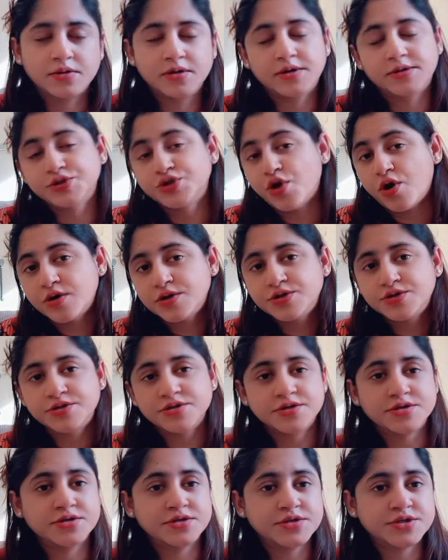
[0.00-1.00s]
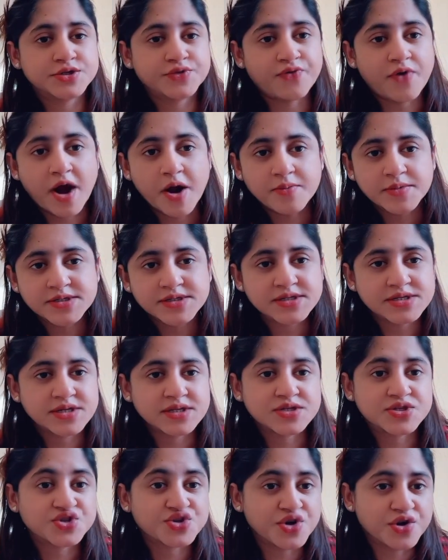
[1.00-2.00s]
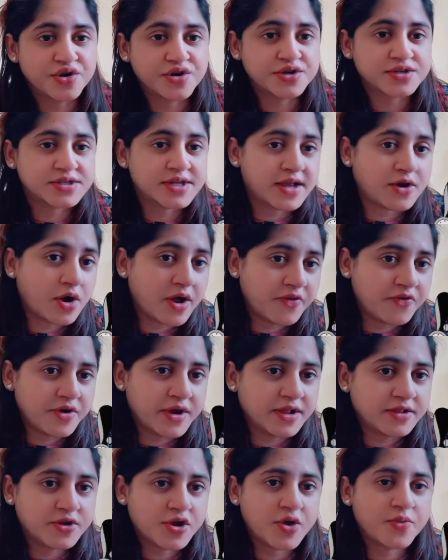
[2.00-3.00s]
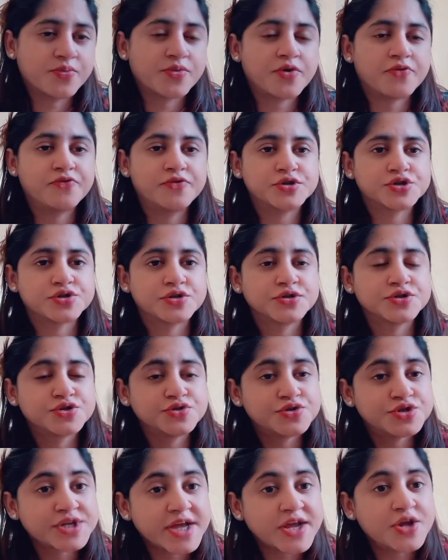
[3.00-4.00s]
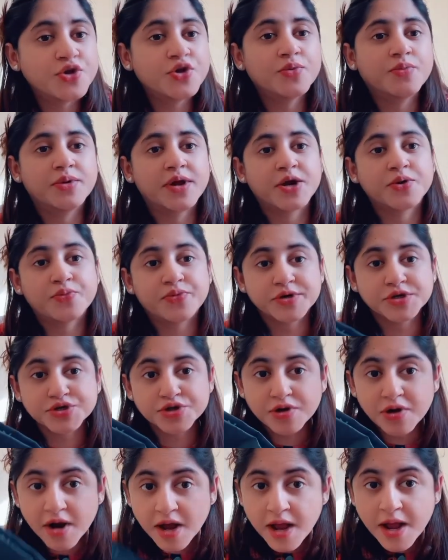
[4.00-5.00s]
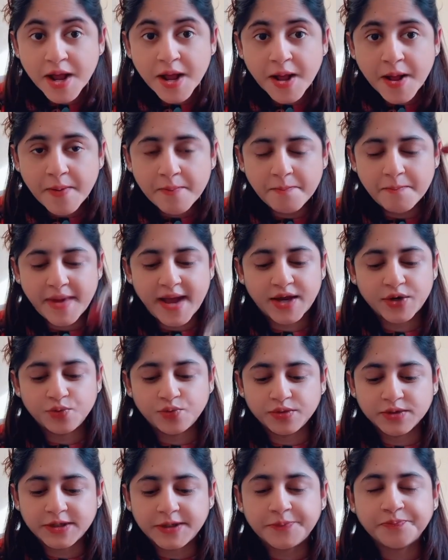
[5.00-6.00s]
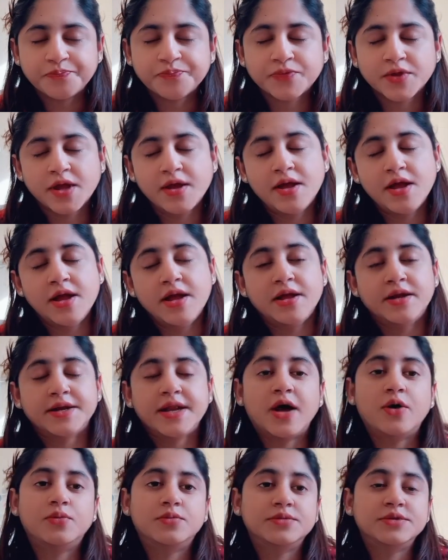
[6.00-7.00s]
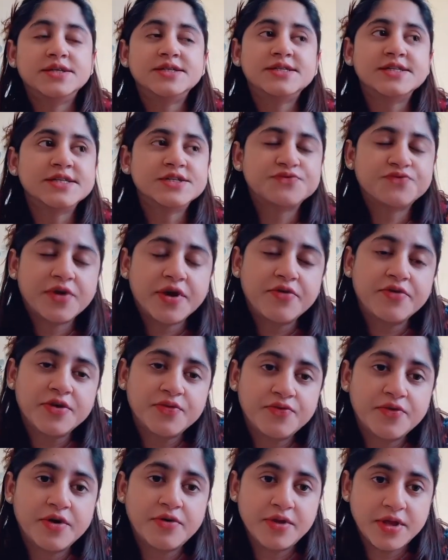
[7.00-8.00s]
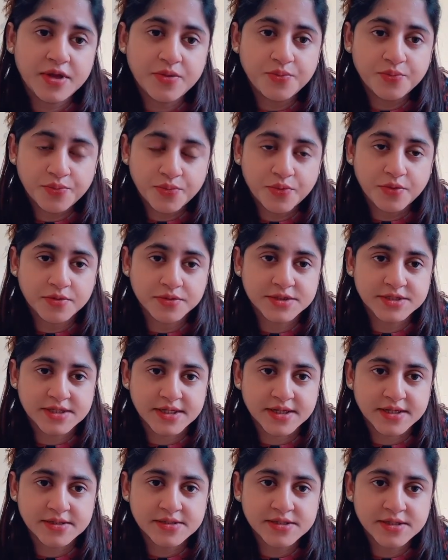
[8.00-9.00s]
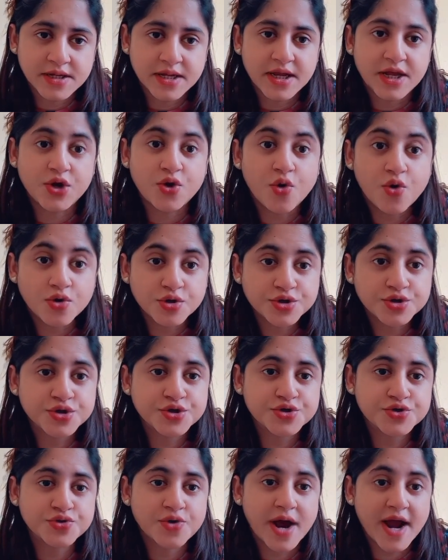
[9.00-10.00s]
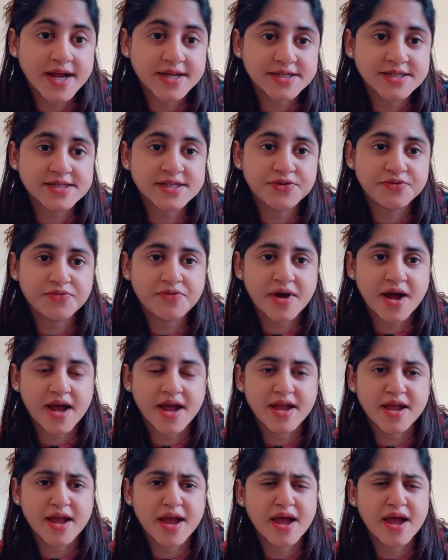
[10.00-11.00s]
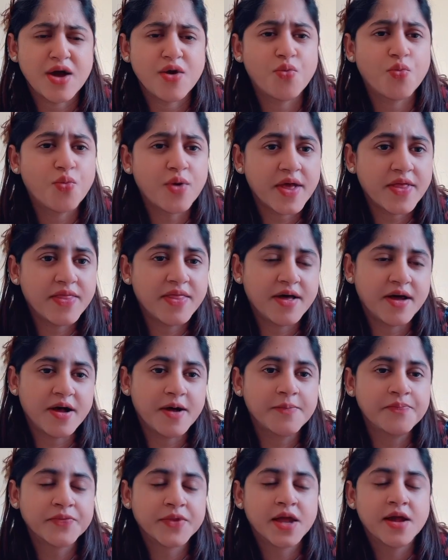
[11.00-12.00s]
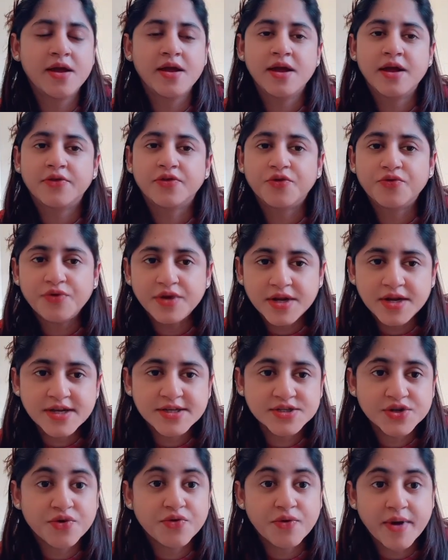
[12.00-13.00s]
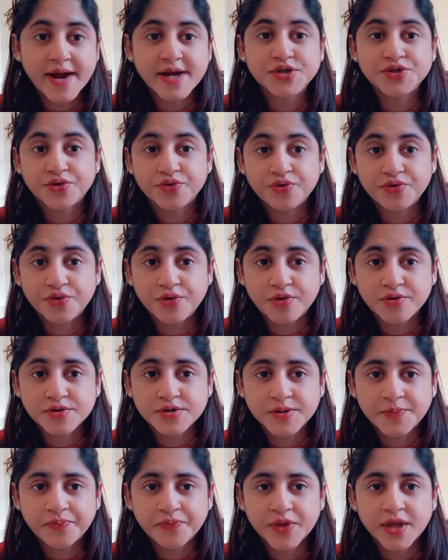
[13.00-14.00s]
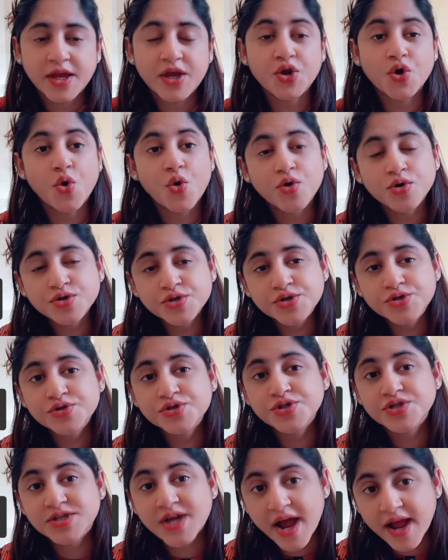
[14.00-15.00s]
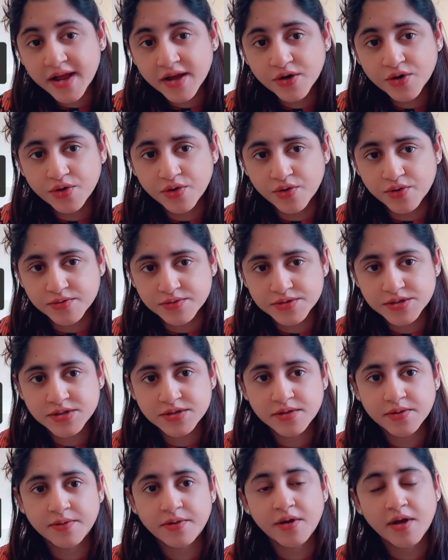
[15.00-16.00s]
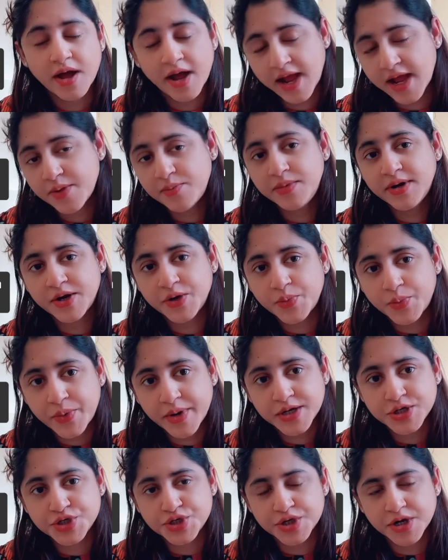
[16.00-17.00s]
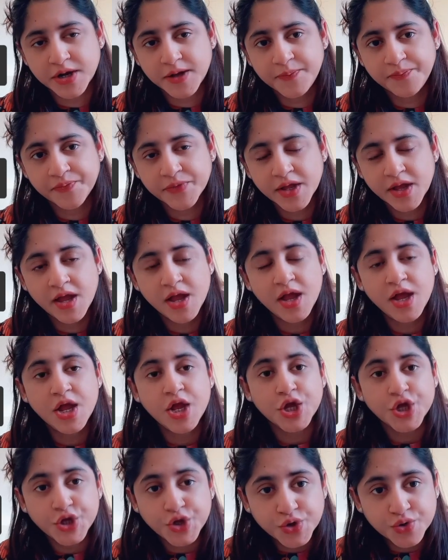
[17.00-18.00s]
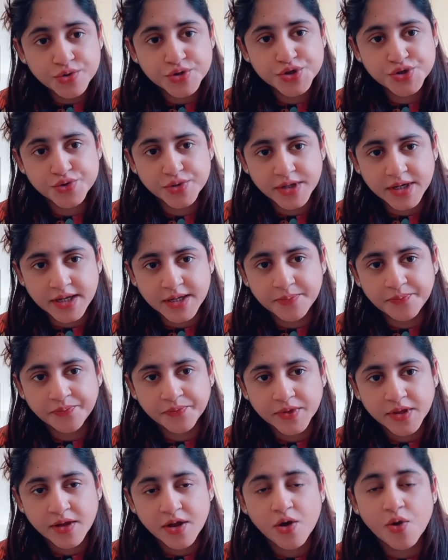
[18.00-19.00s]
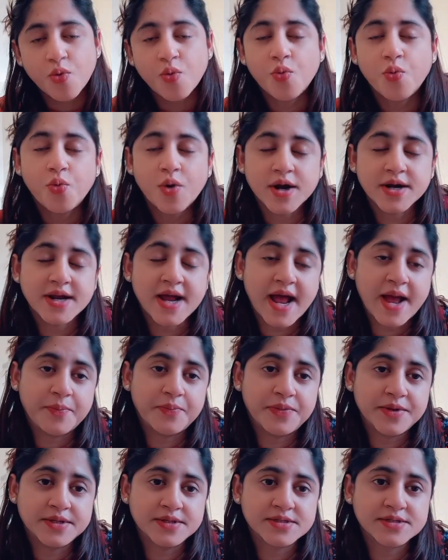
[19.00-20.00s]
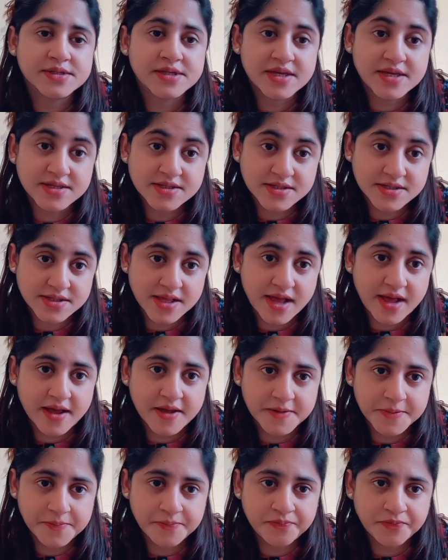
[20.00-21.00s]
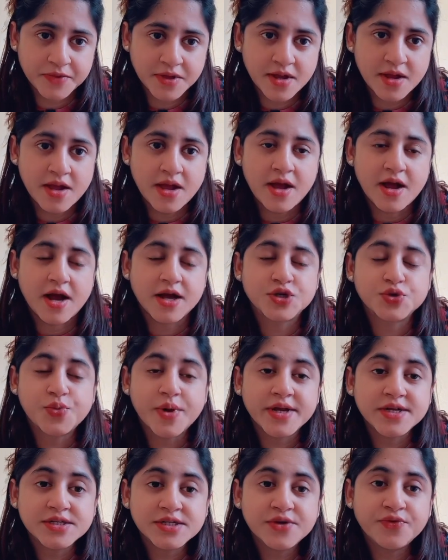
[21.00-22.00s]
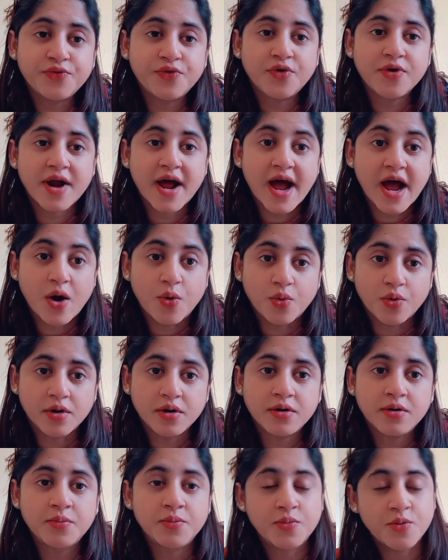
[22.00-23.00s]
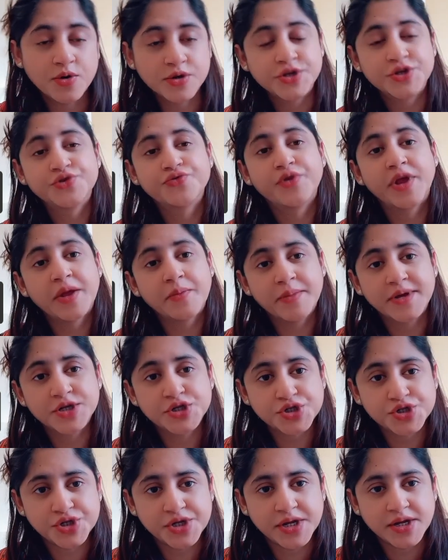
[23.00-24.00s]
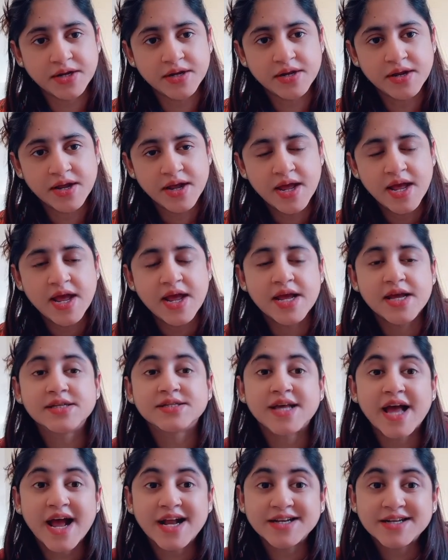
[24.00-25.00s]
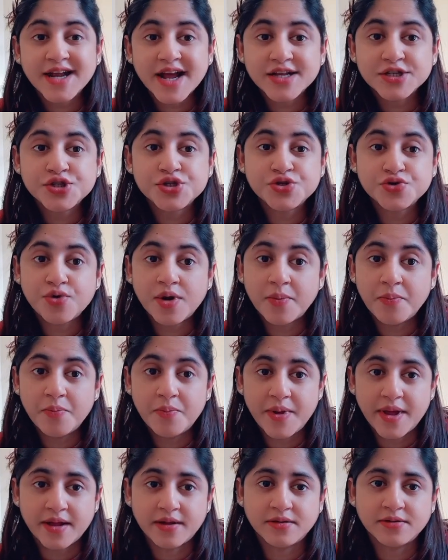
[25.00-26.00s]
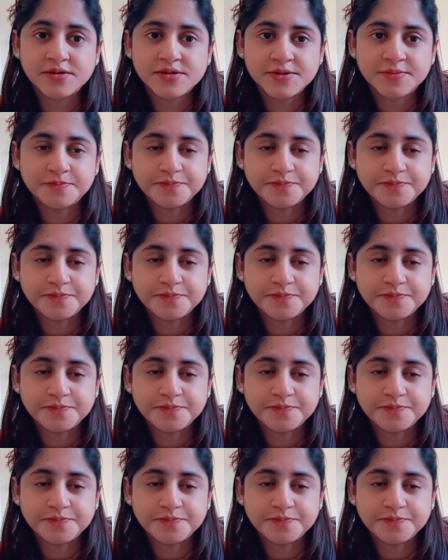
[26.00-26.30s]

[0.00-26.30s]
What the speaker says: doctors, pharmacists, nurse, other healthcare professionals to take your blood pressure manually. Now, this is very, very important in order to identify whether the readings are right or not. In order to diagnose high blood pressure, usually what happens is that a 24-hour monitoring machine is attached to a belt